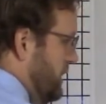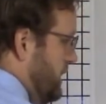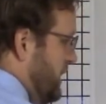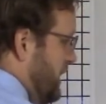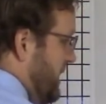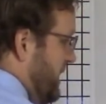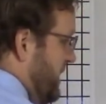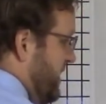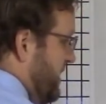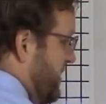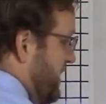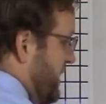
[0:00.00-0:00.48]

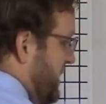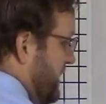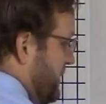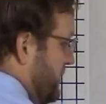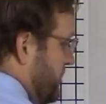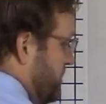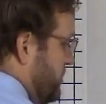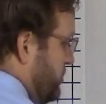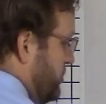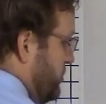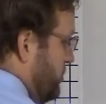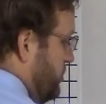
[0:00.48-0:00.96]
then a
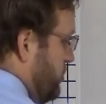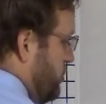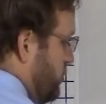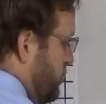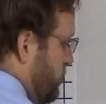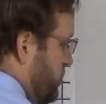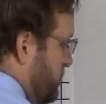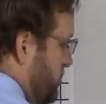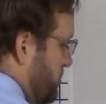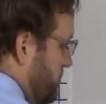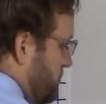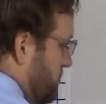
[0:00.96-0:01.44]

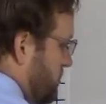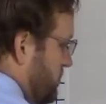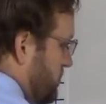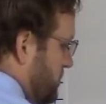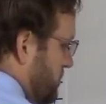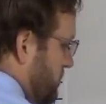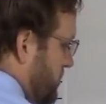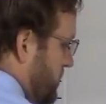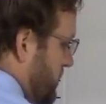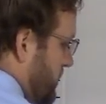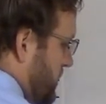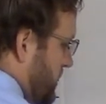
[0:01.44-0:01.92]
2,
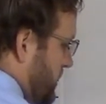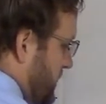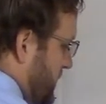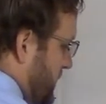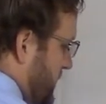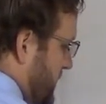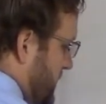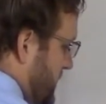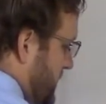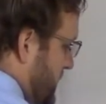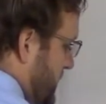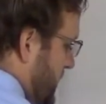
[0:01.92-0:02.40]

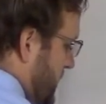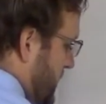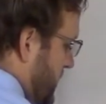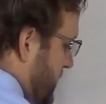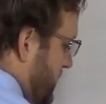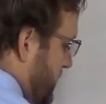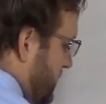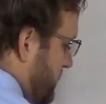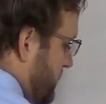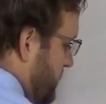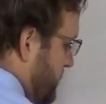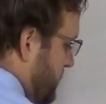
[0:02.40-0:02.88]
then a
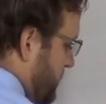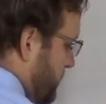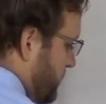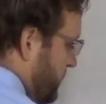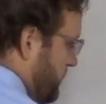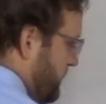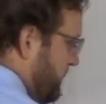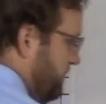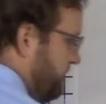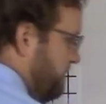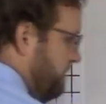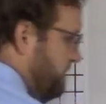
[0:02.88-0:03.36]
-2.
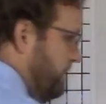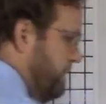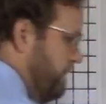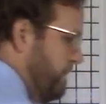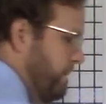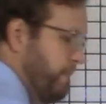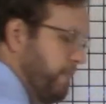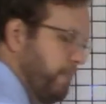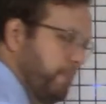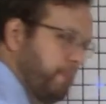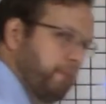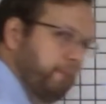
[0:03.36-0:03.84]

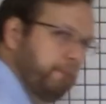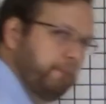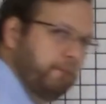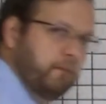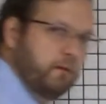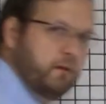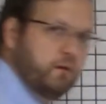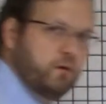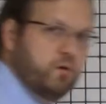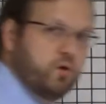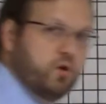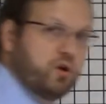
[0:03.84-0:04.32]

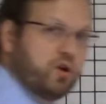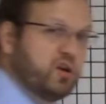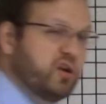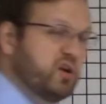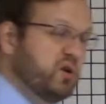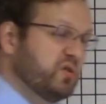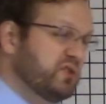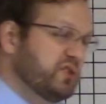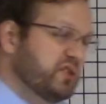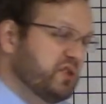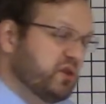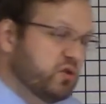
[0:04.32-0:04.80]
There you
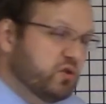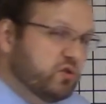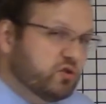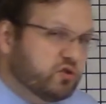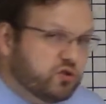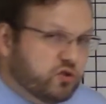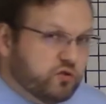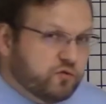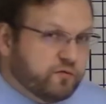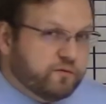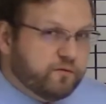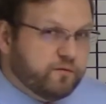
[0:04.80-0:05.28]
go, 0,
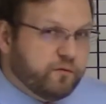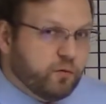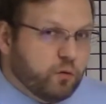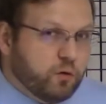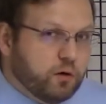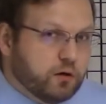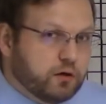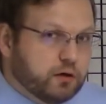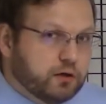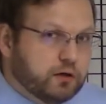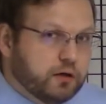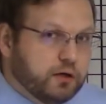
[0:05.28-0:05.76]
2,
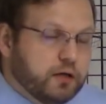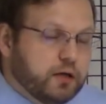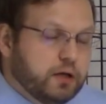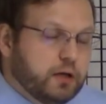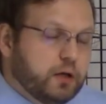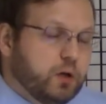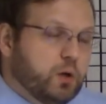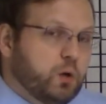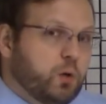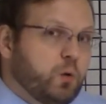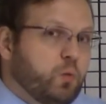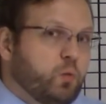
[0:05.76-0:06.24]
4.
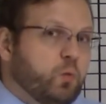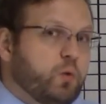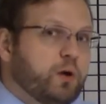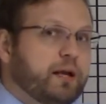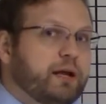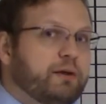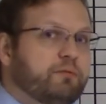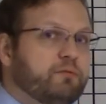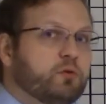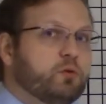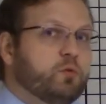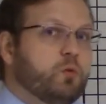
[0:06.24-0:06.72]

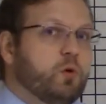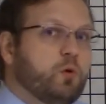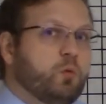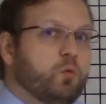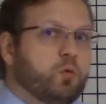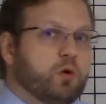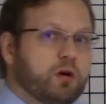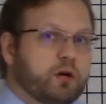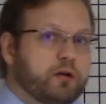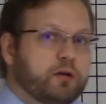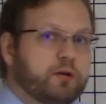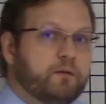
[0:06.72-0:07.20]
Whatever will
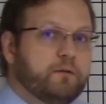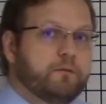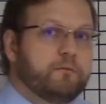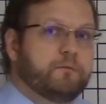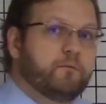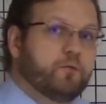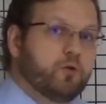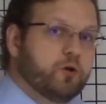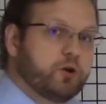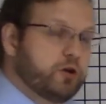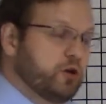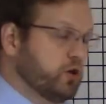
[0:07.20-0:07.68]
work
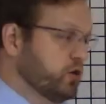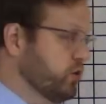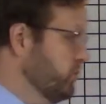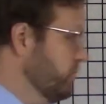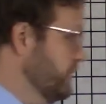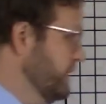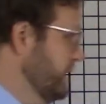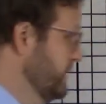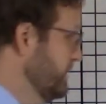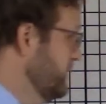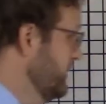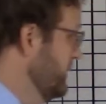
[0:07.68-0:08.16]
for your
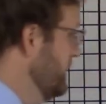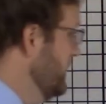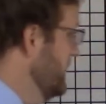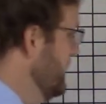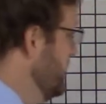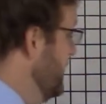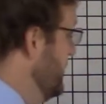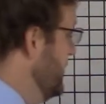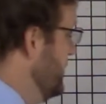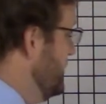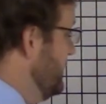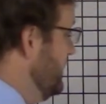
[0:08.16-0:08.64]
grid.
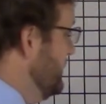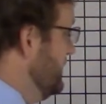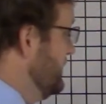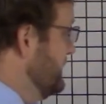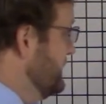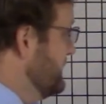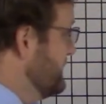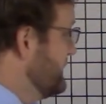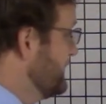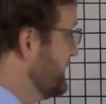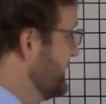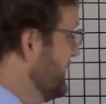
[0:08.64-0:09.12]

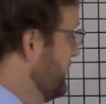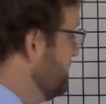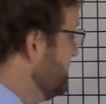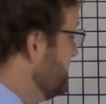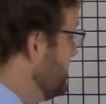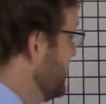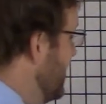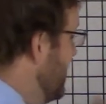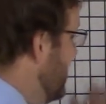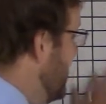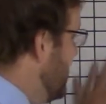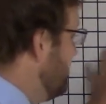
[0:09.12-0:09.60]

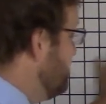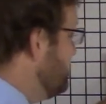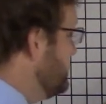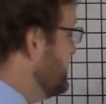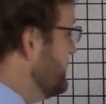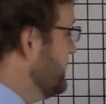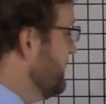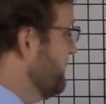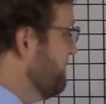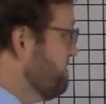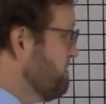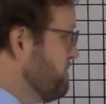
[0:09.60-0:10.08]

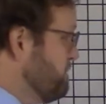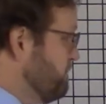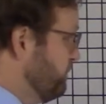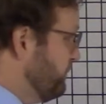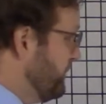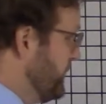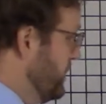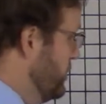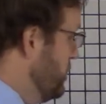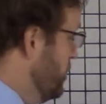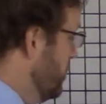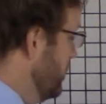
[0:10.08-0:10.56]
Sometimes
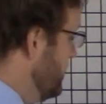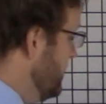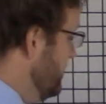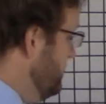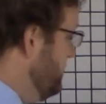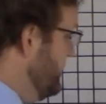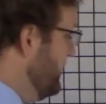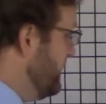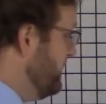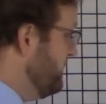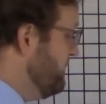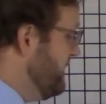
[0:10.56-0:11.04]
you're going to
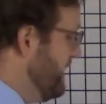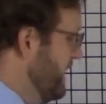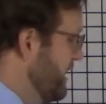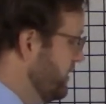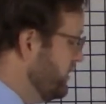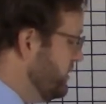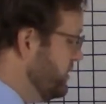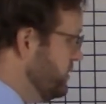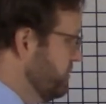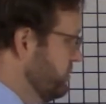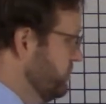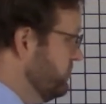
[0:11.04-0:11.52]
pick a
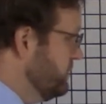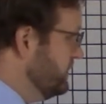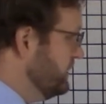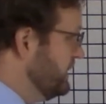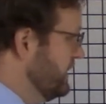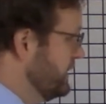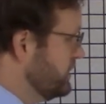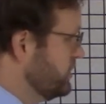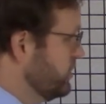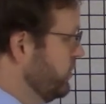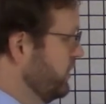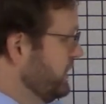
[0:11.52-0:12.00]
value
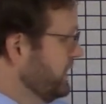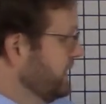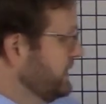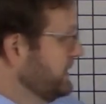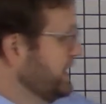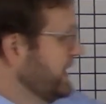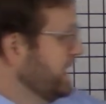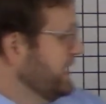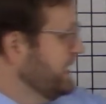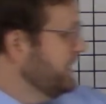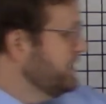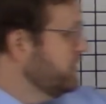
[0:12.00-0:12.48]
that's going to
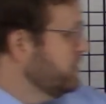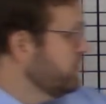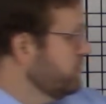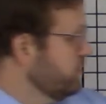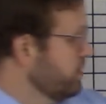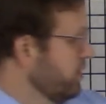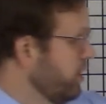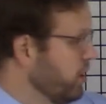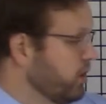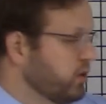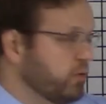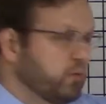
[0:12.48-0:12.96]
take you
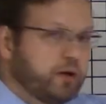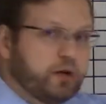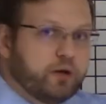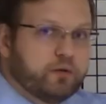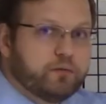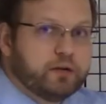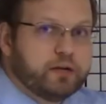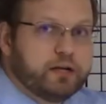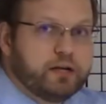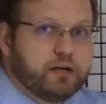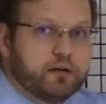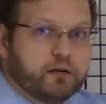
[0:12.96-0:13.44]
all the way
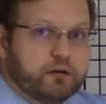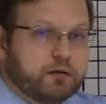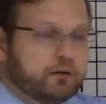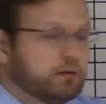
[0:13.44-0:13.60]
over here,